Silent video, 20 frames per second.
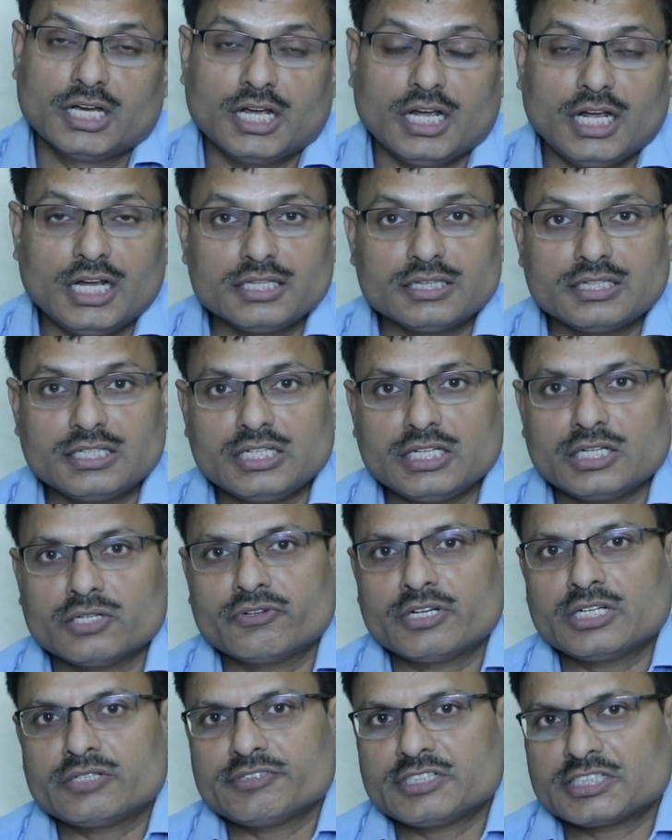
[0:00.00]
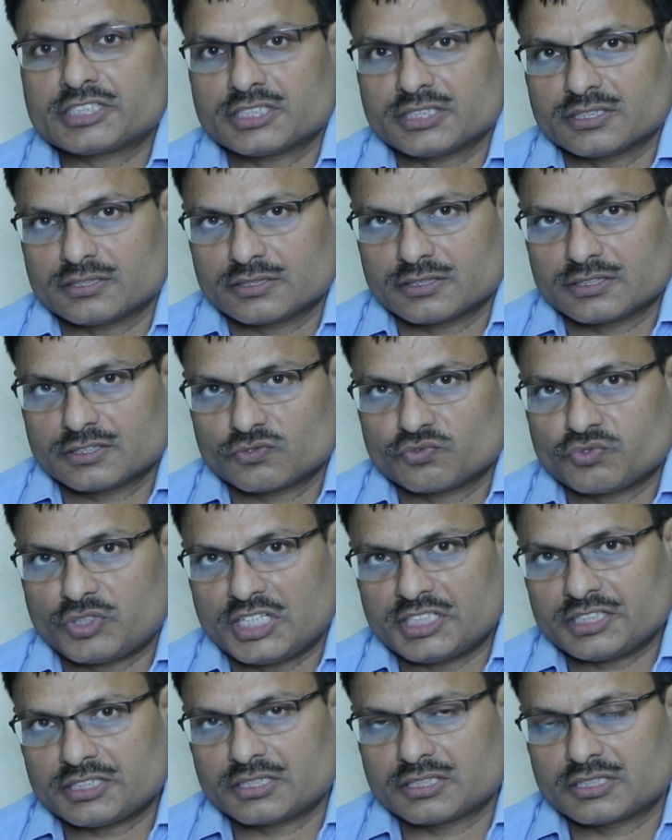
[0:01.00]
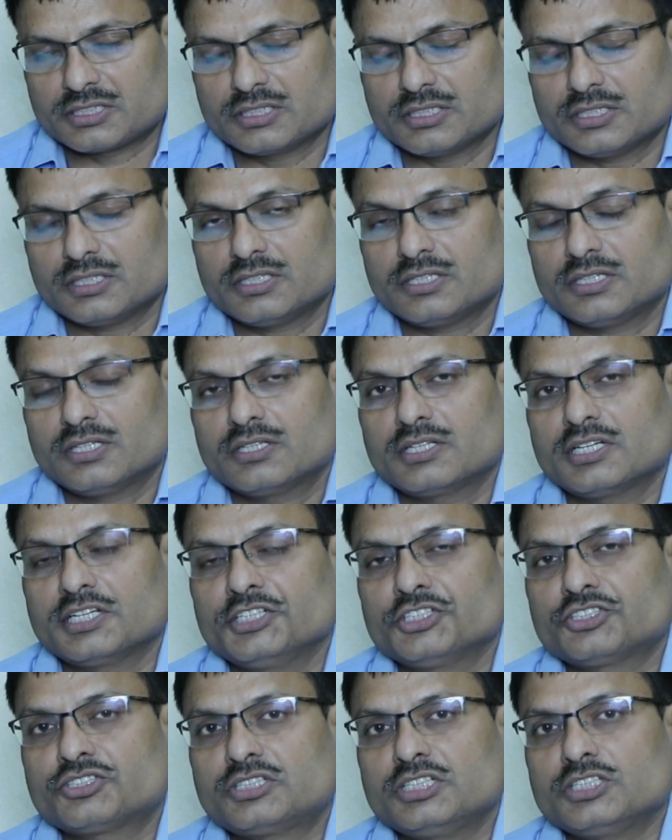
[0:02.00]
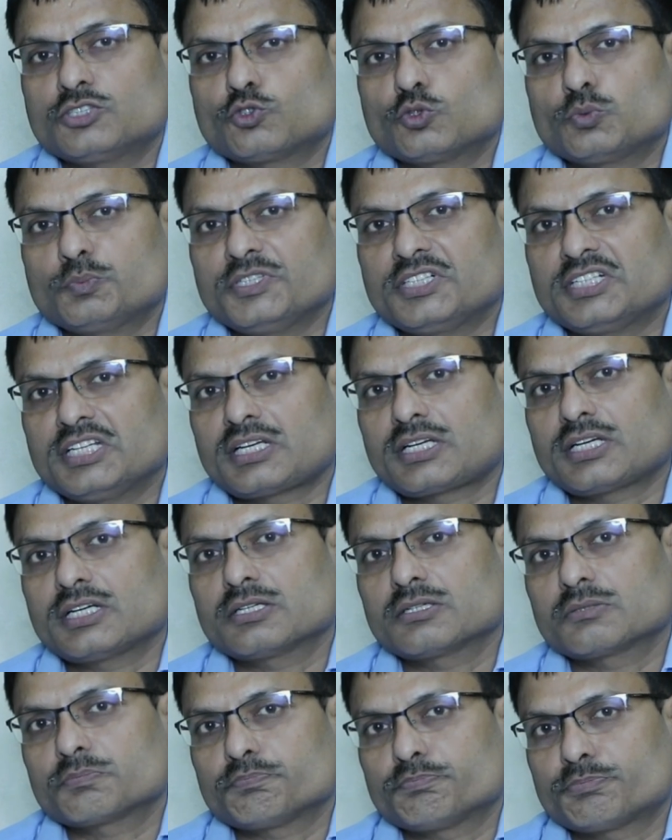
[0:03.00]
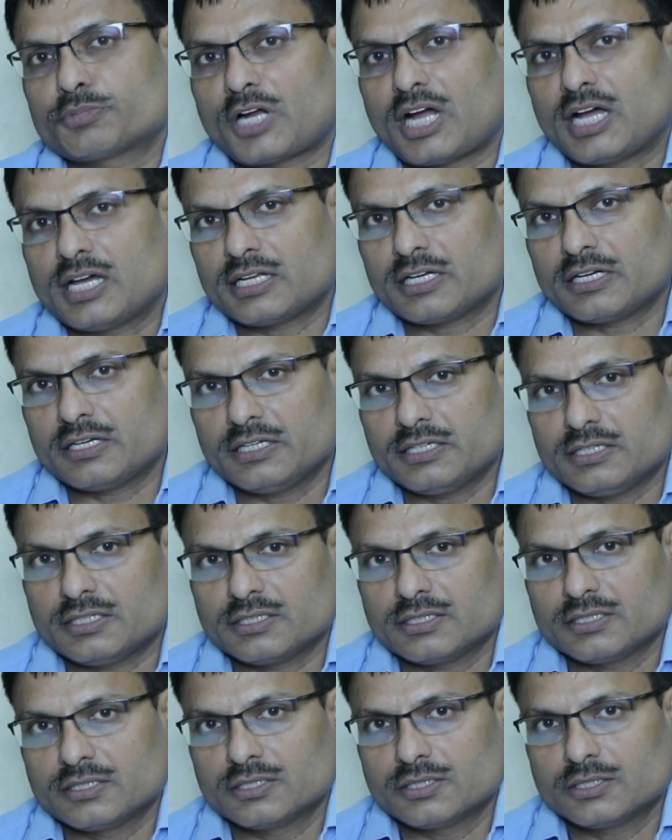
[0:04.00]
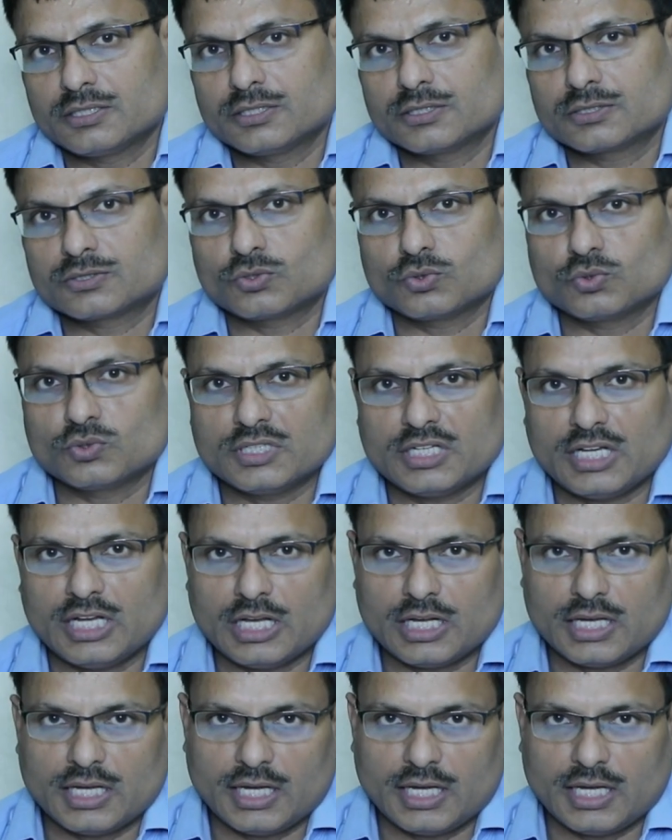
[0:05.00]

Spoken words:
In the evaluation, first The history should be taken prior to